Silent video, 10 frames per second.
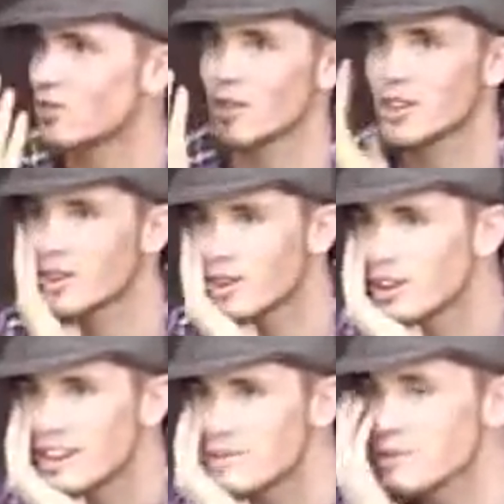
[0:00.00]
Thriller
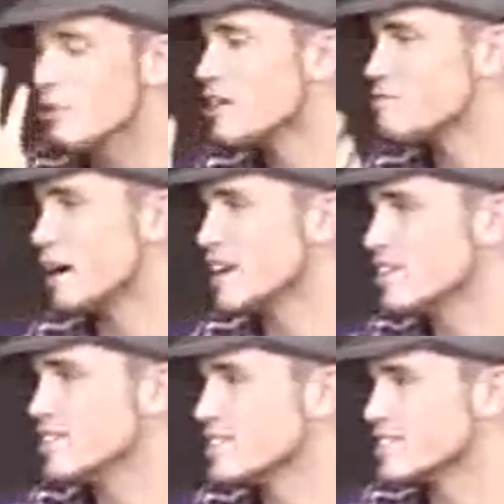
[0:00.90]
or, I mean, one of
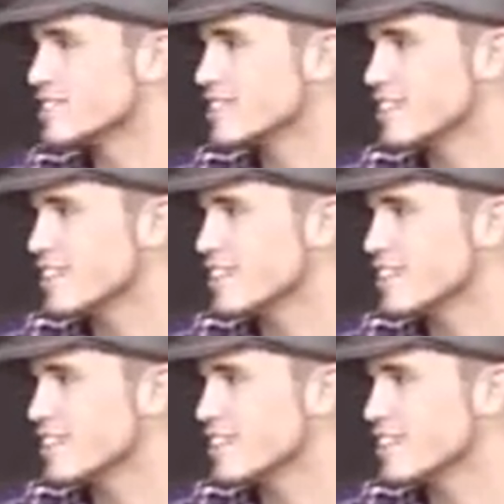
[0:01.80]
Michael's, you